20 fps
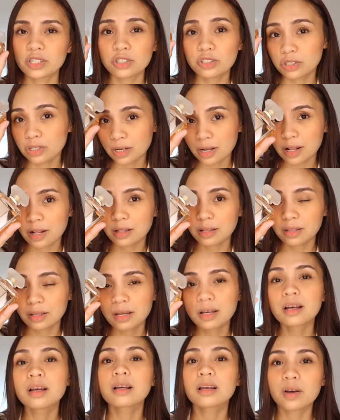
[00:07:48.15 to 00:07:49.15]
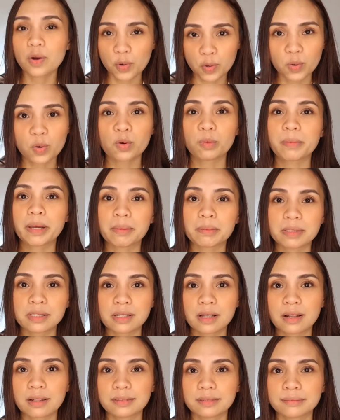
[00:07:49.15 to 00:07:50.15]
Chanel Coco
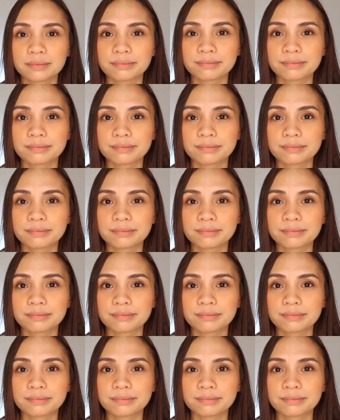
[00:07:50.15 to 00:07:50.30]
Mademoiselle.